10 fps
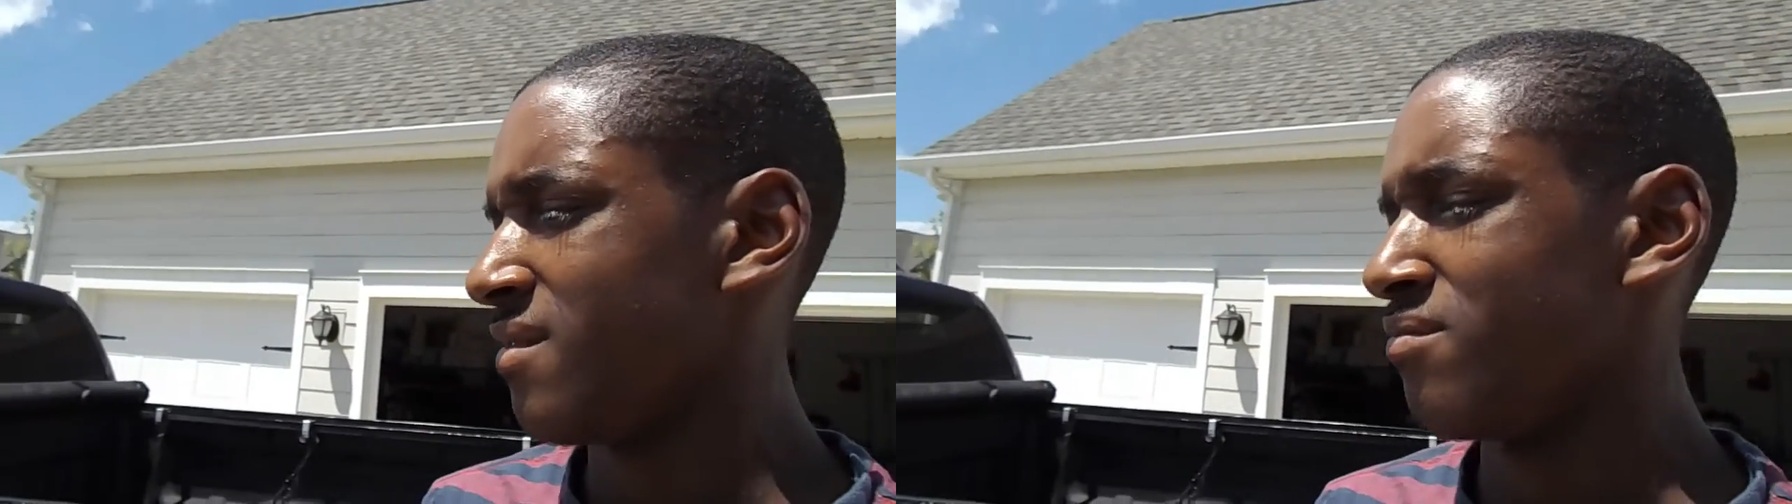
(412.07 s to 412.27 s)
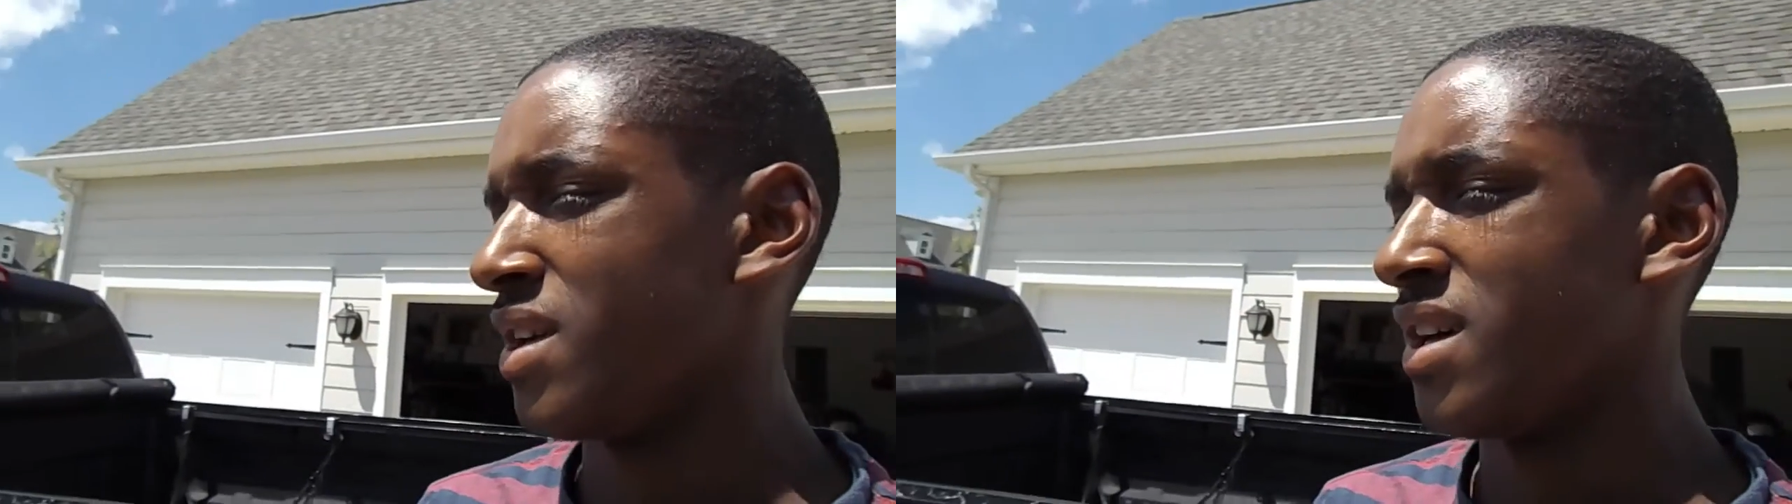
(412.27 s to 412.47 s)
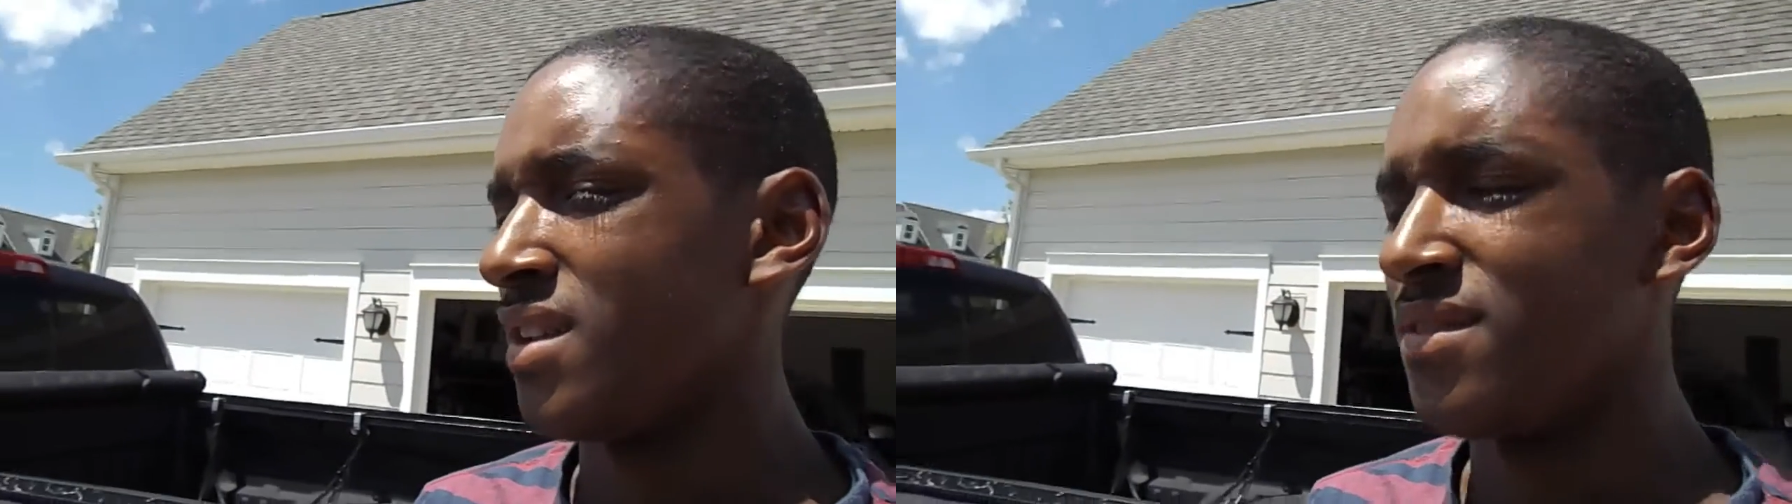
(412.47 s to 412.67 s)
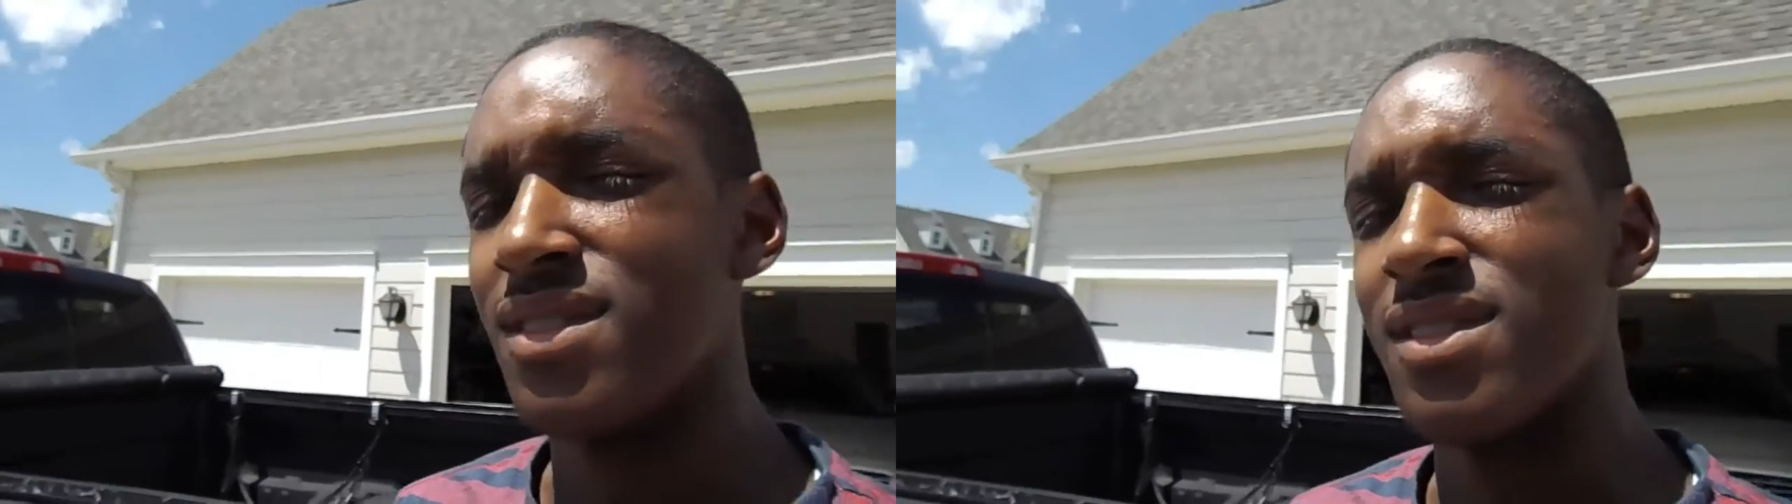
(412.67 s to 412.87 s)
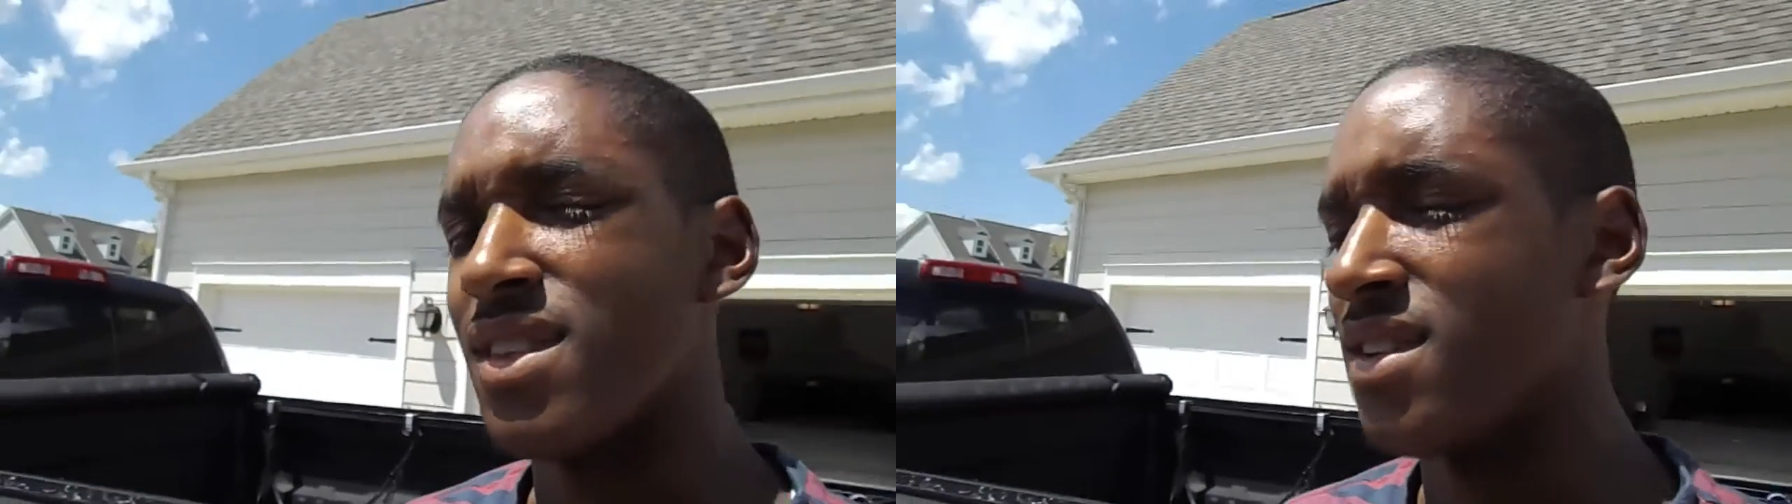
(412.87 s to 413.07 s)
But
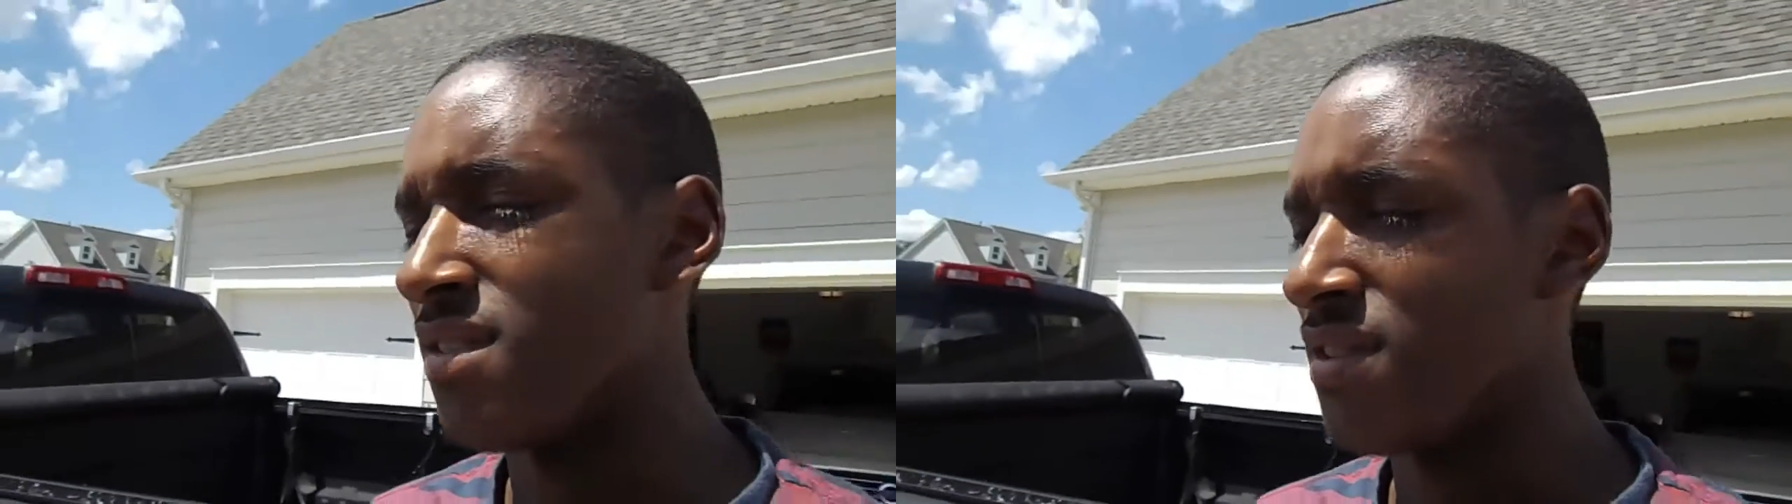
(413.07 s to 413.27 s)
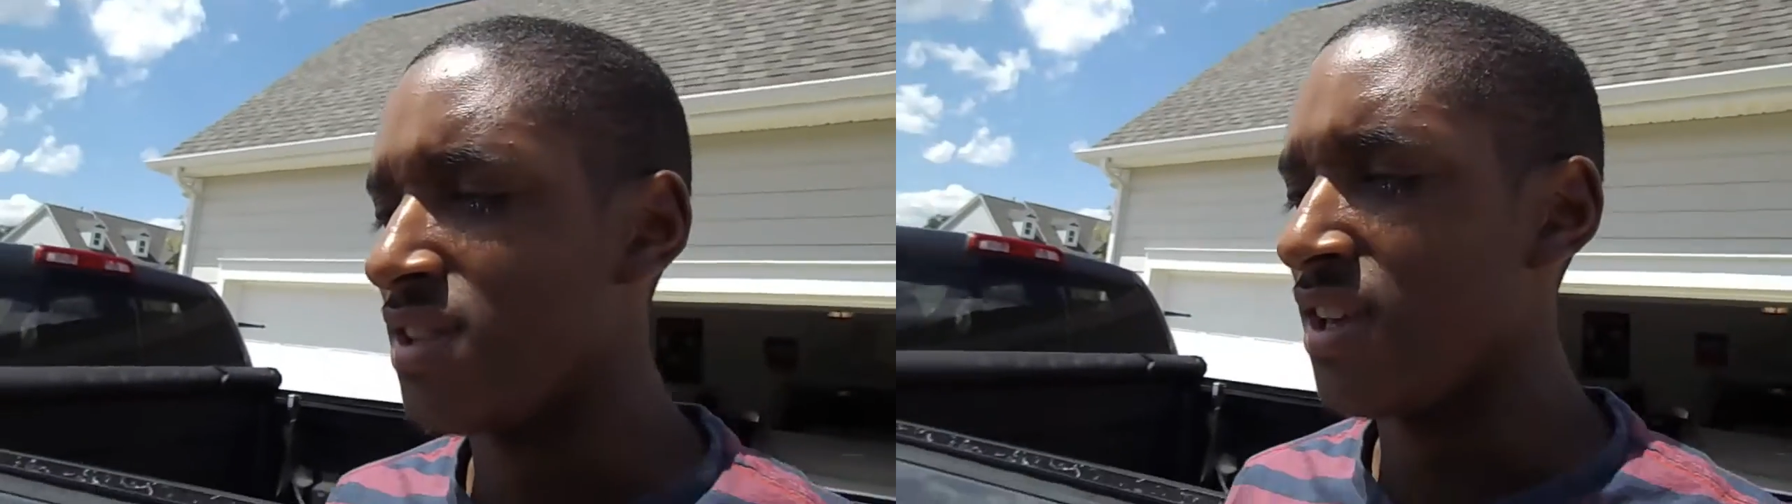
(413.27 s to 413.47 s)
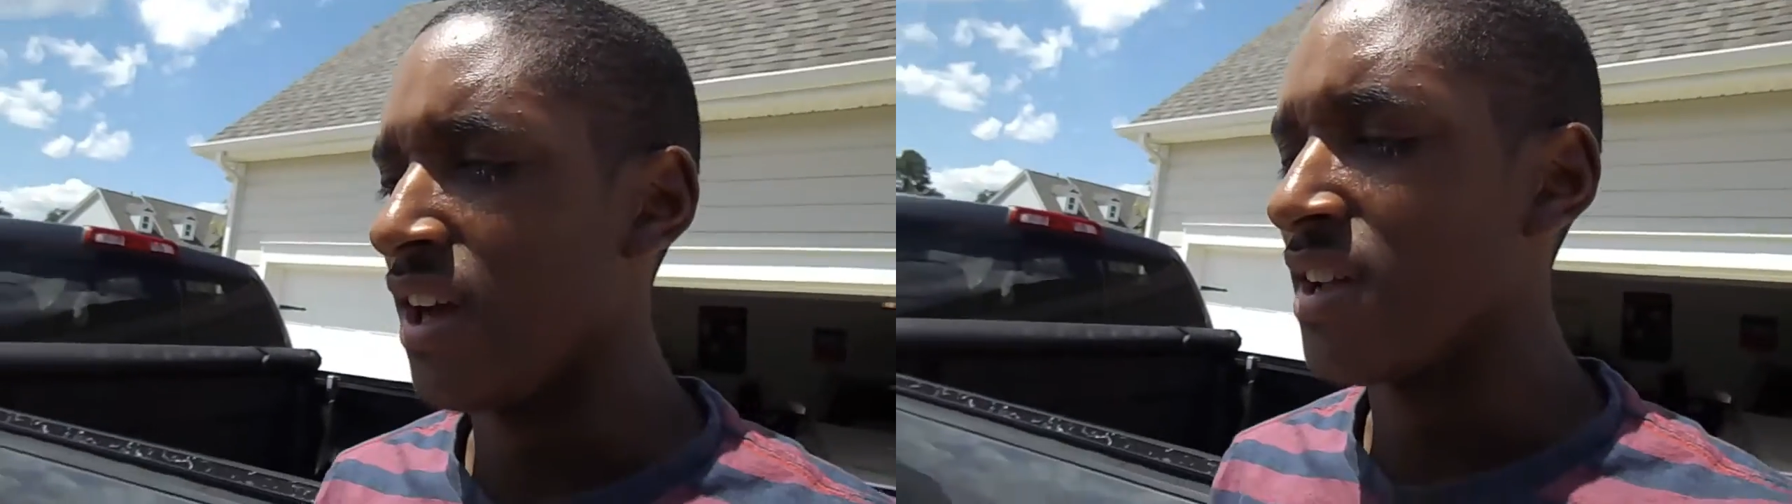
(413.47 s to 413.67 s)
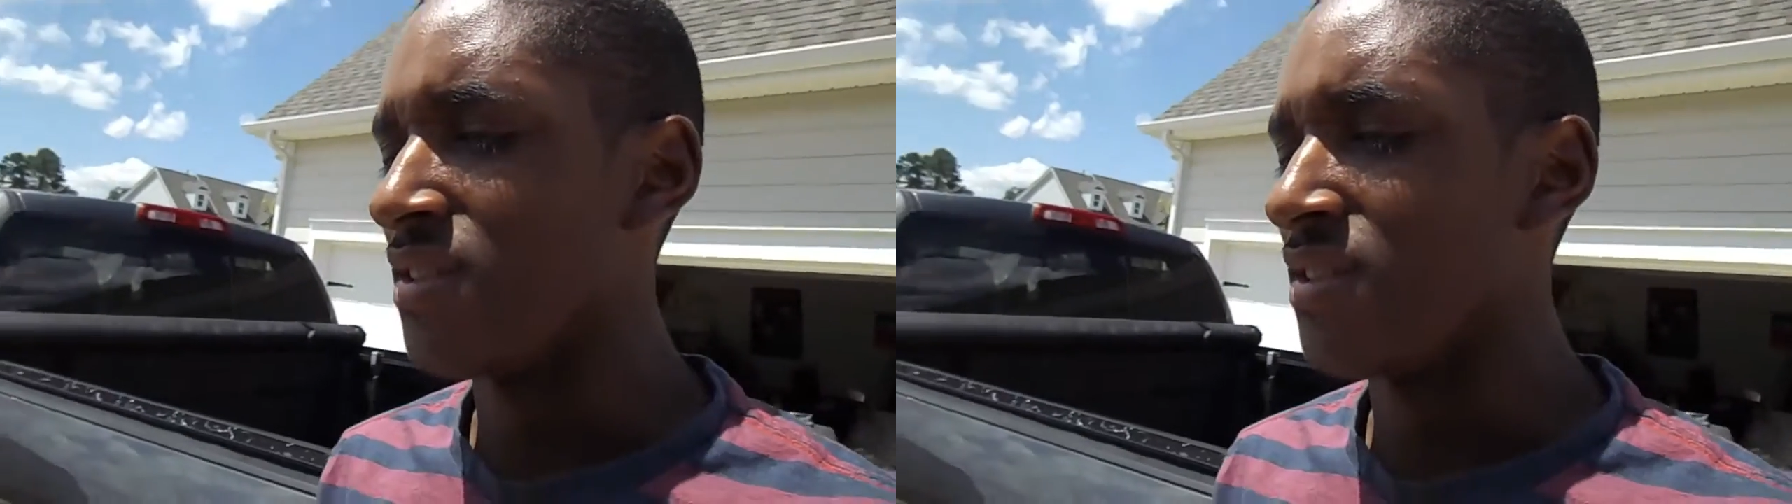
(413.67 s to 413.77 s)
the only thing I